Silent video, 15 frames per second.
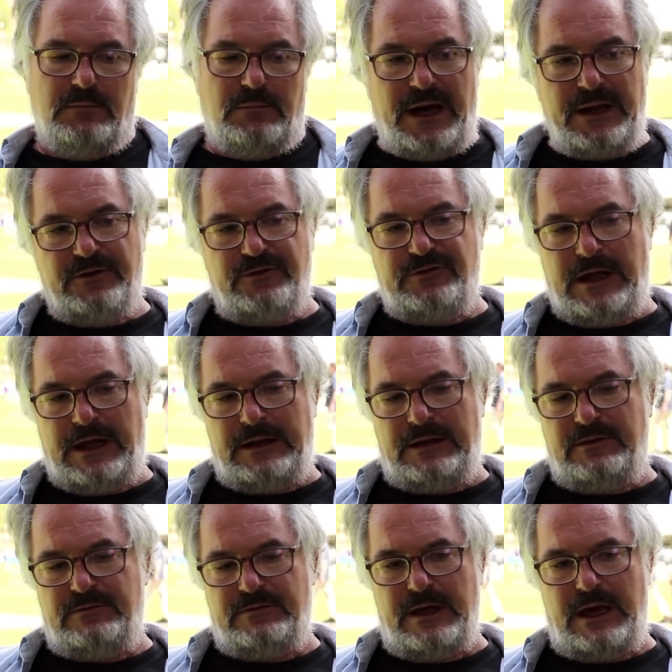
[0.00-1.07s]
My understanding
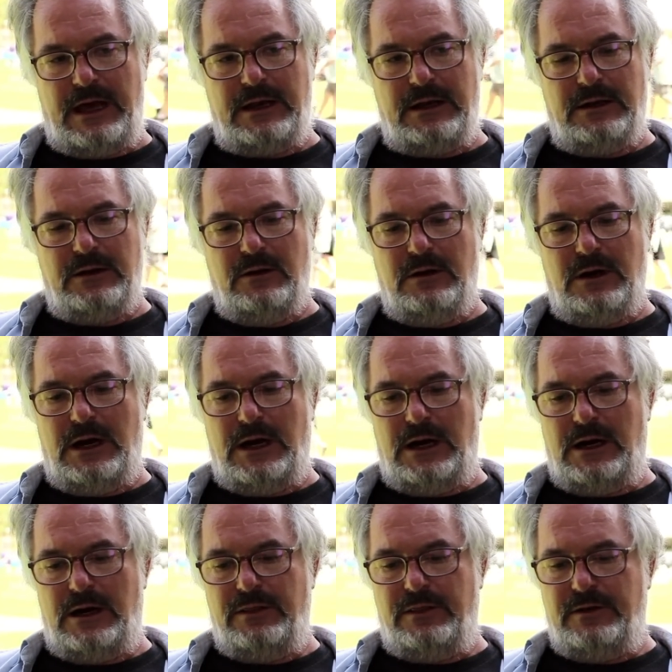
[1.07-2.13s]
is that
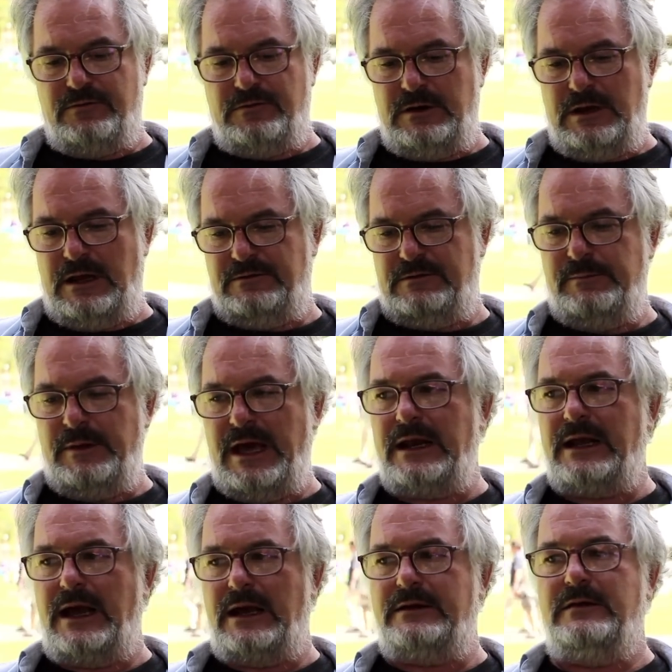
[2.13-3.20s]
there's an
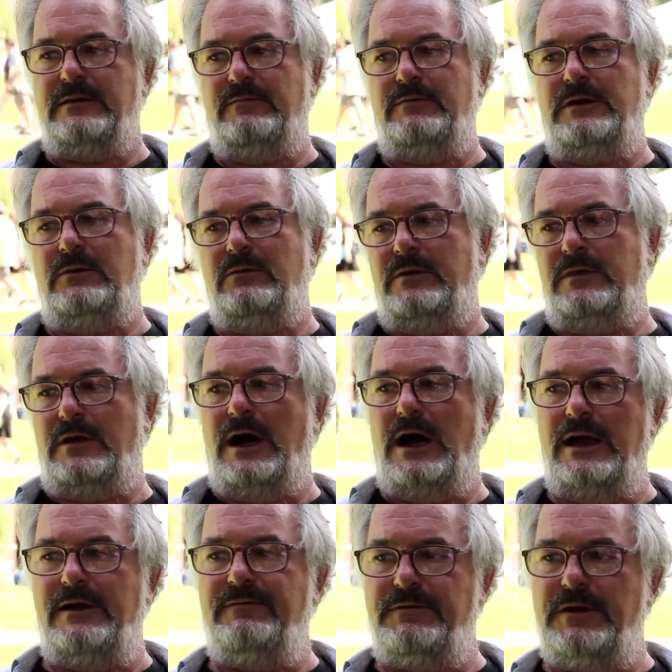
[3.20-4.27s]
enzymatic activity with a
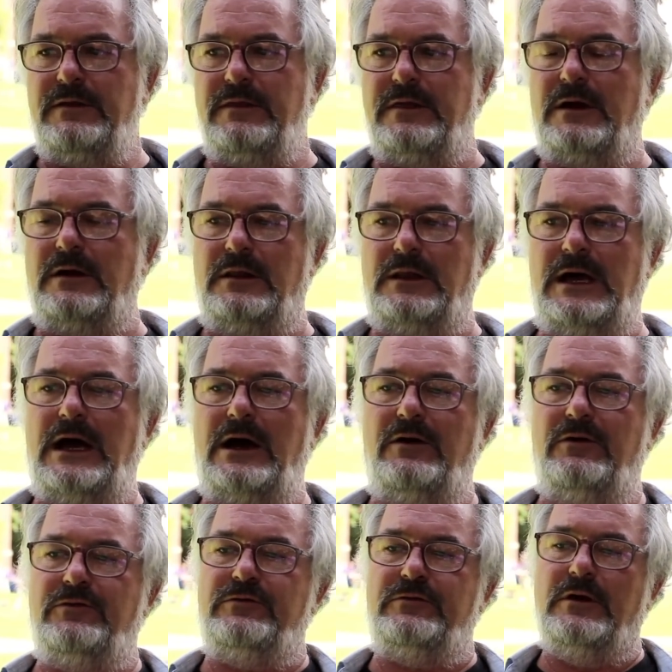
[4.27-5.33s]
hyphae that
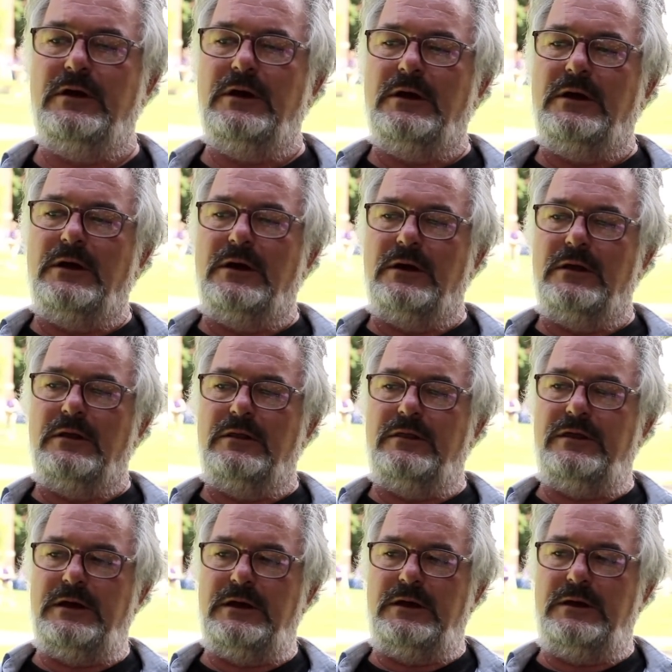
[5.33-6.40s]
allows
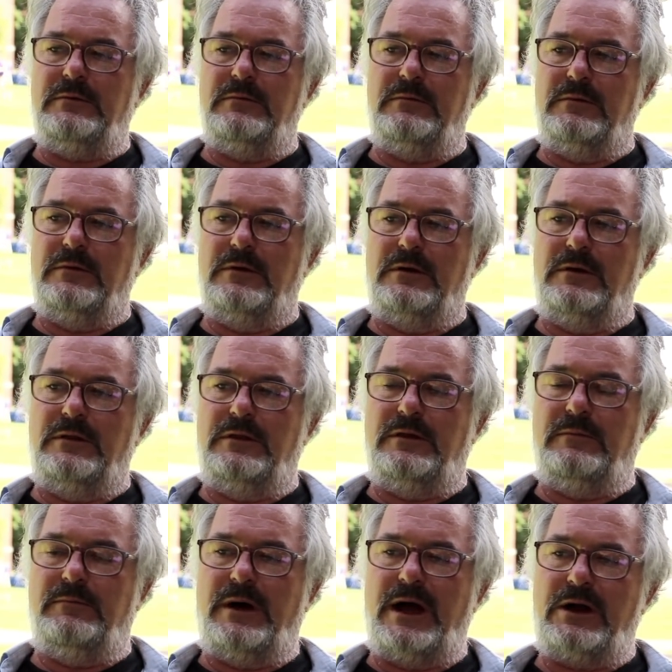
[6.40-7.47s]
the
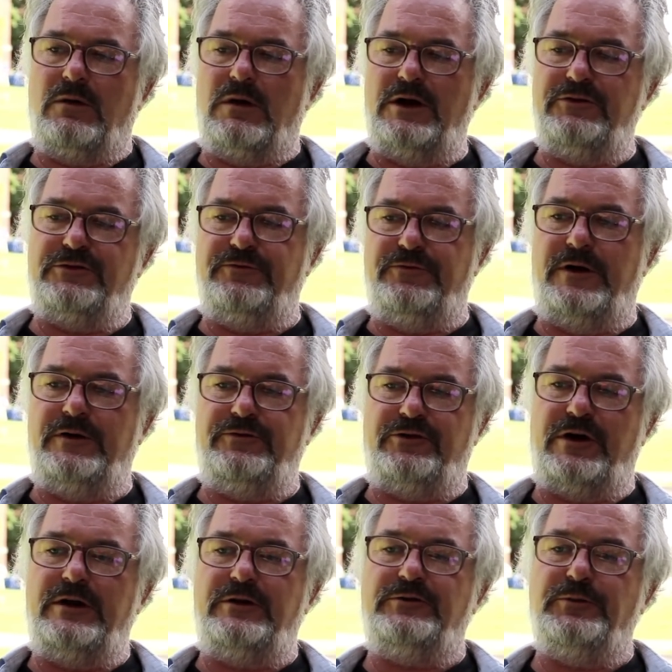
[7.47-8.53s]
mycorrhizal
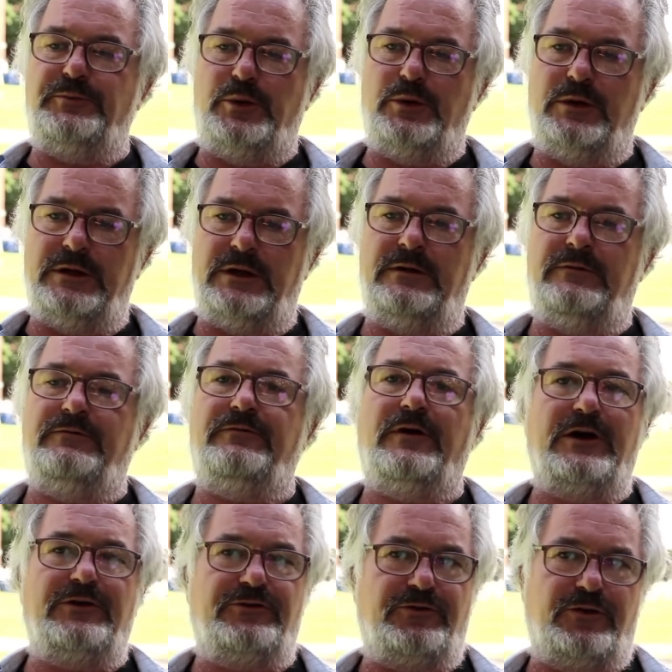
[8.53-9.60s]
fungi to pull in
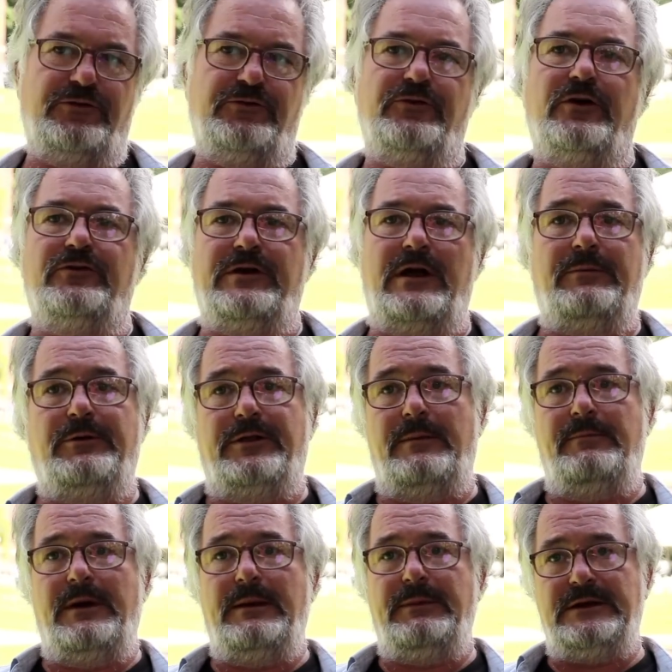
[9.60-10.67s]
phosphorus, for example,
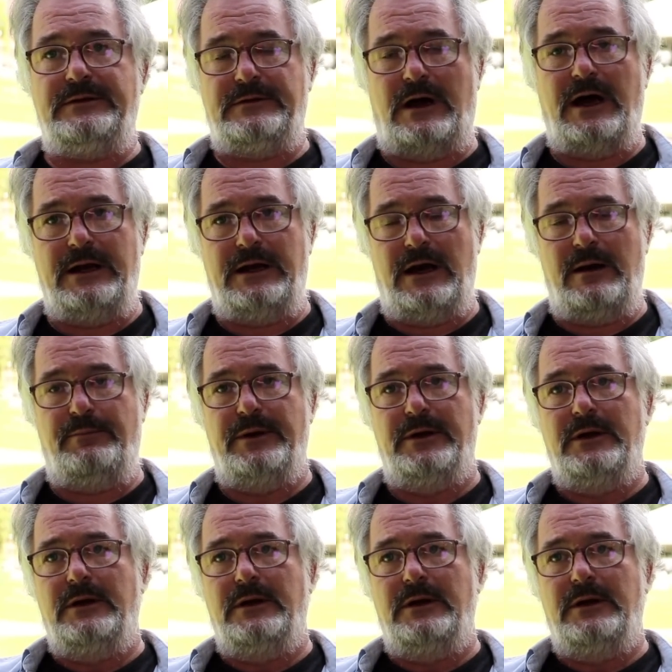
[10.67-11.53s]
that may be tied up